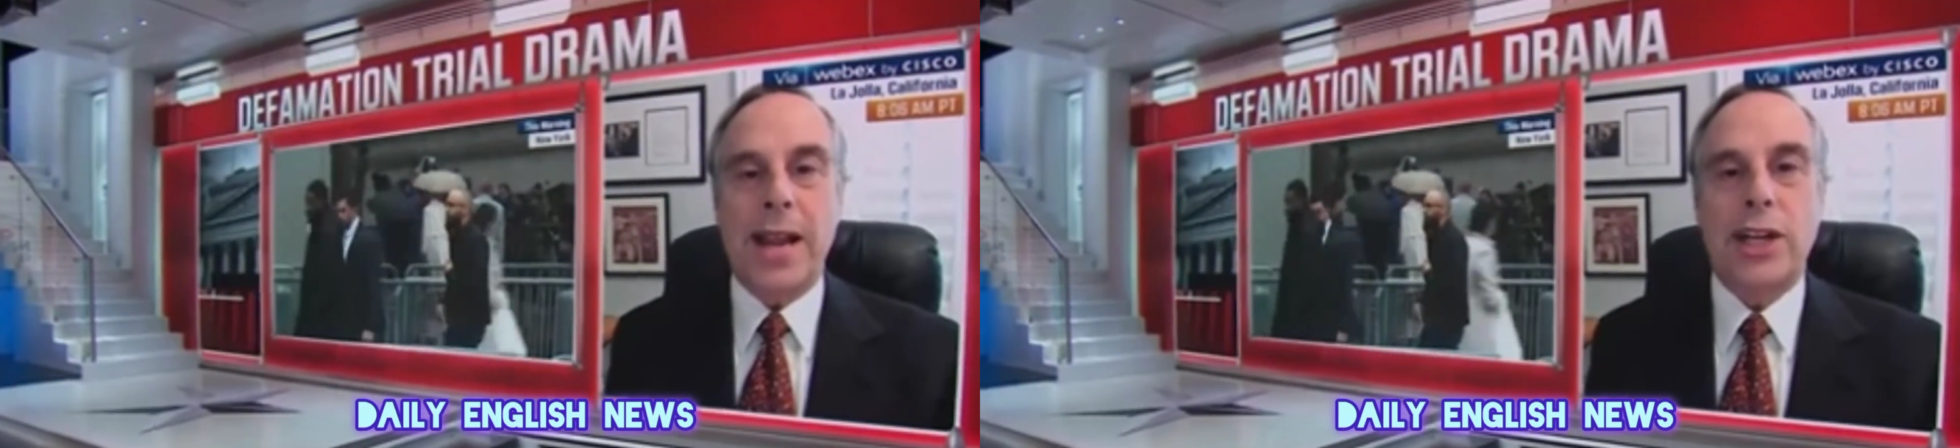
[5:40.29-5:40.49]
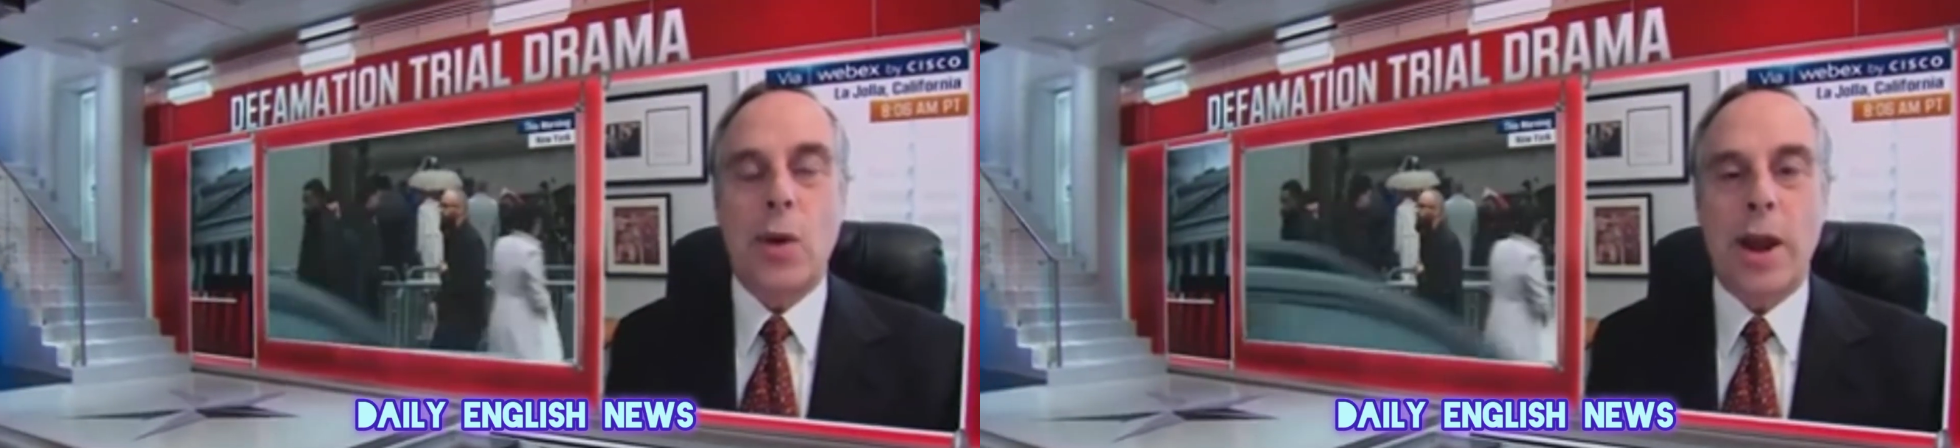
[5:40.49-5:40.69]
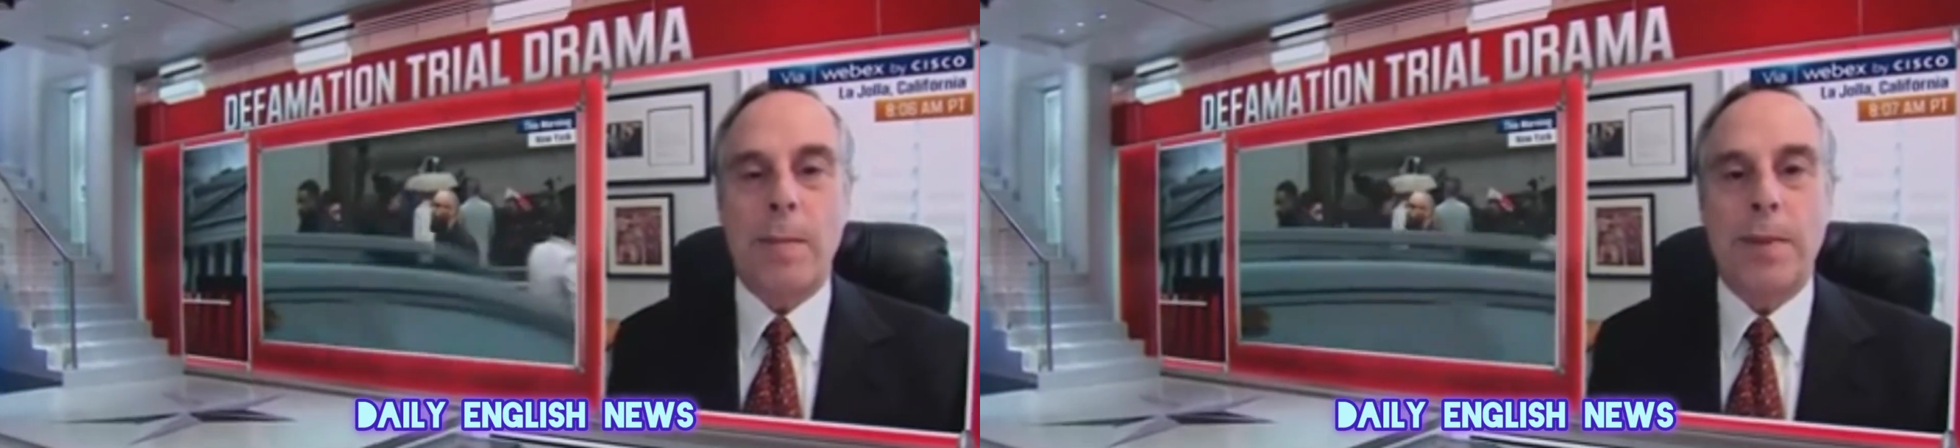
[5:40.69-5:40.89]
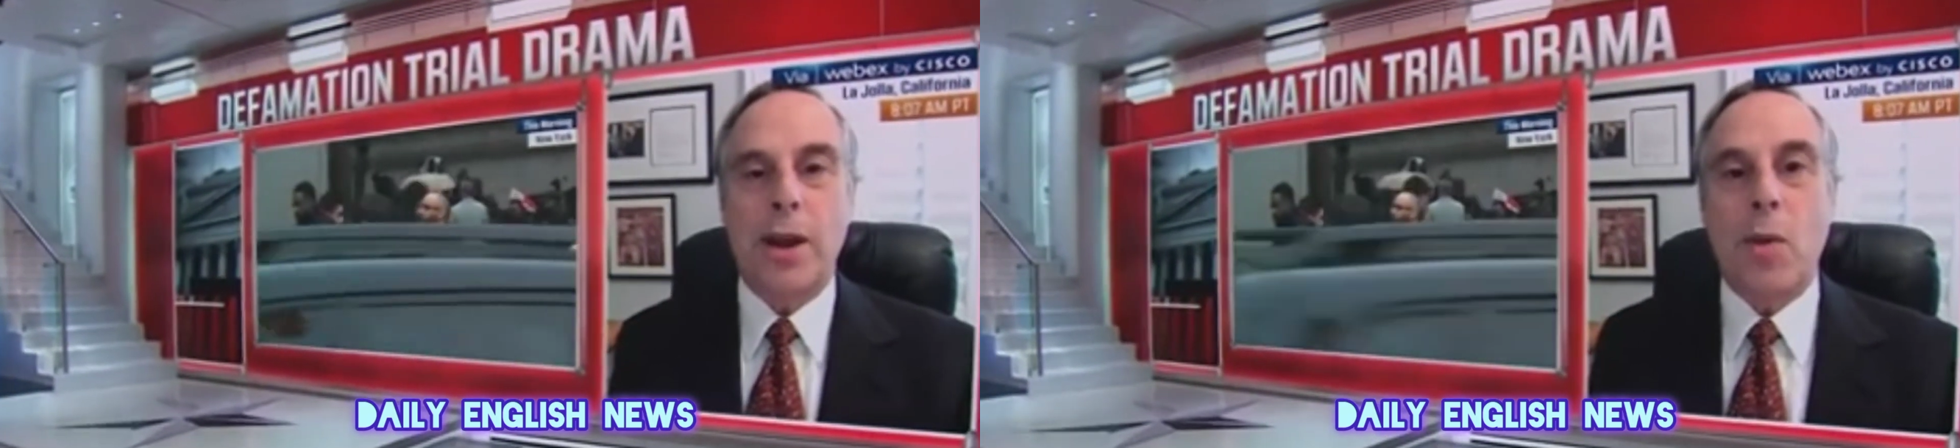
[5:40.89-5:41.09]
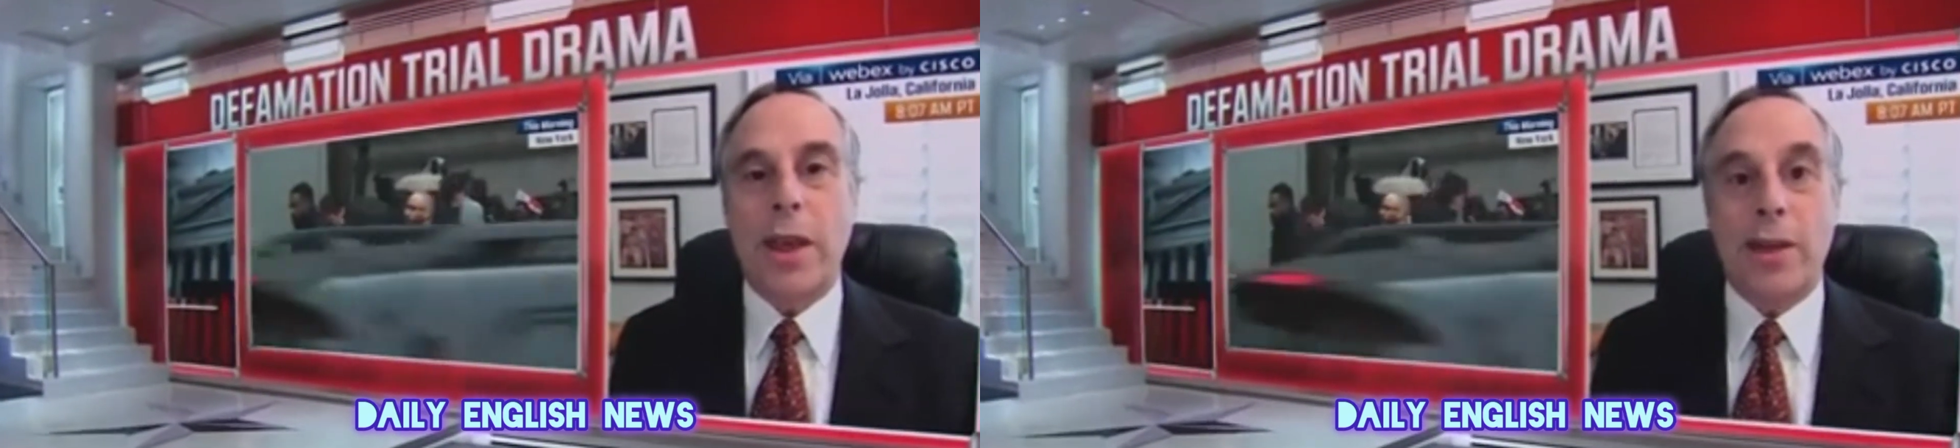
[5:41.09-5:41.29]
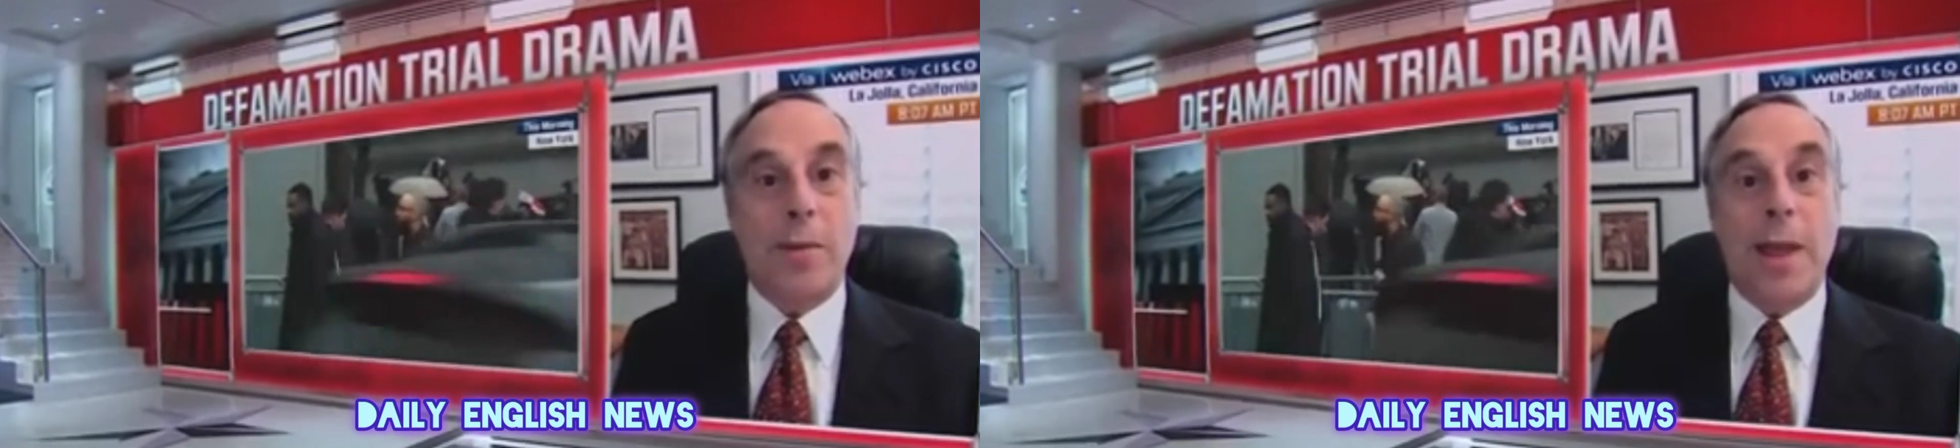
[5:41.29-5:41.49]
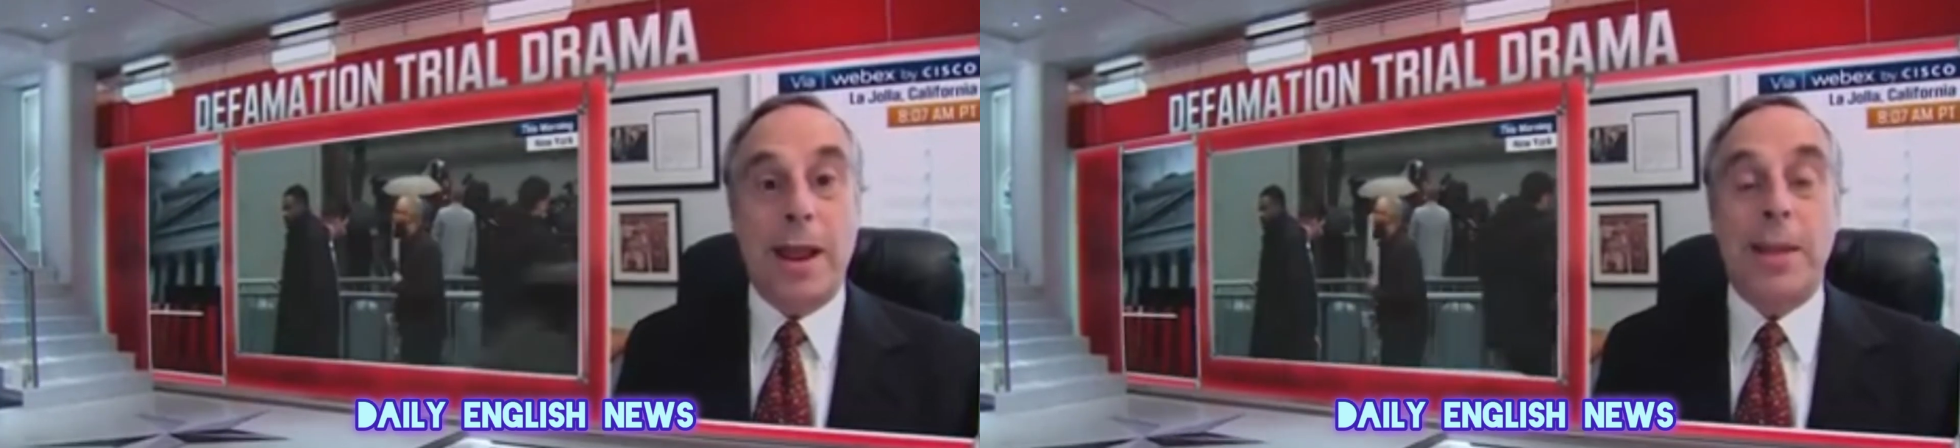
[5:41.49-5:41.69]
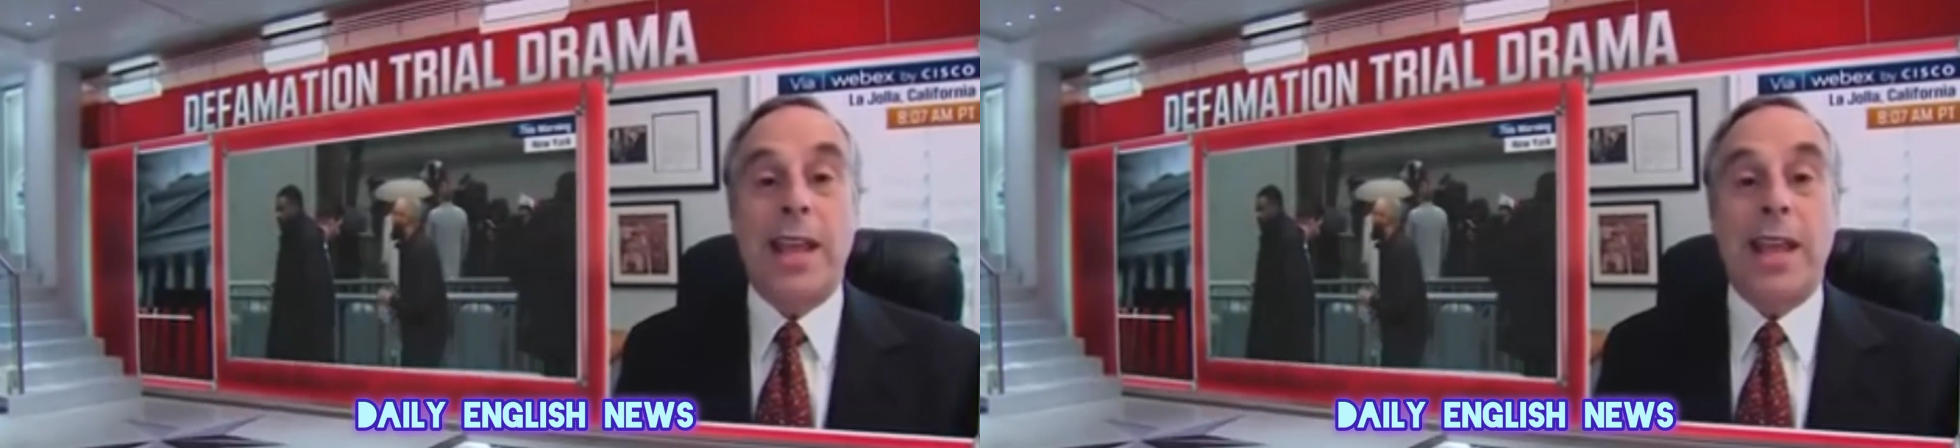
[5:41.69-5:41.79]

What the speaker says: issue on appeal whether maybe